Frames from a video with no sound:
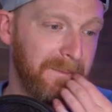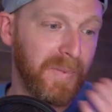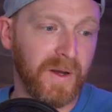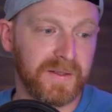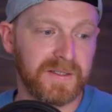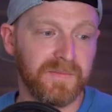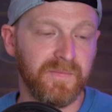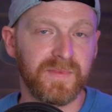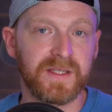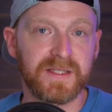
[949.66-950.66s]
but
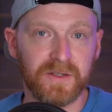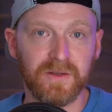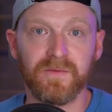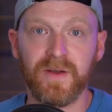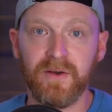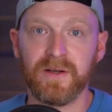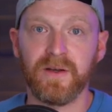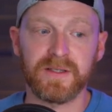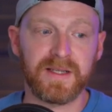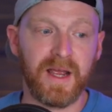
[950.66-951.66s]
still a very
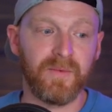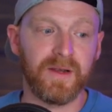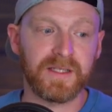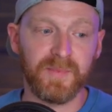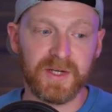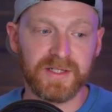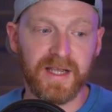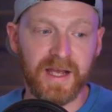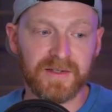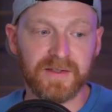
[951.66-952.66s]
nice camera, especially
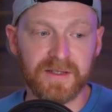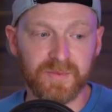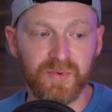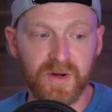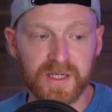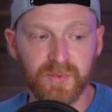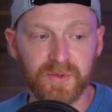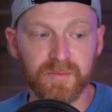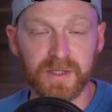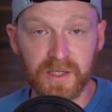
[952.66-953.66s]
at this price
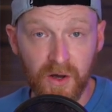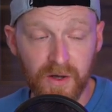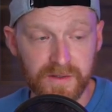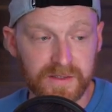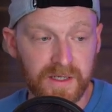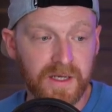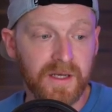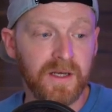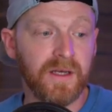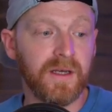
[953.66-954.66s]
point, because
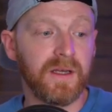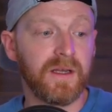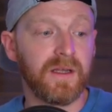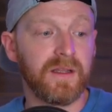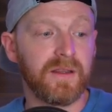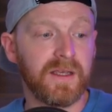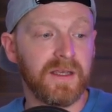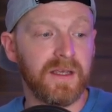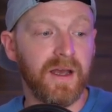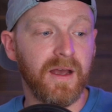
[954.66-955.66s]

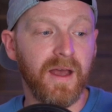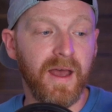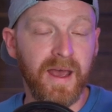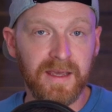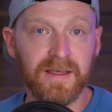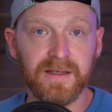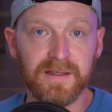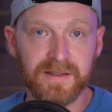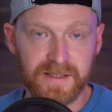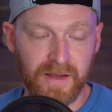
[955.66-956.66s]
the
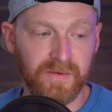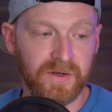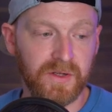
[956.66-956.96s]
A7C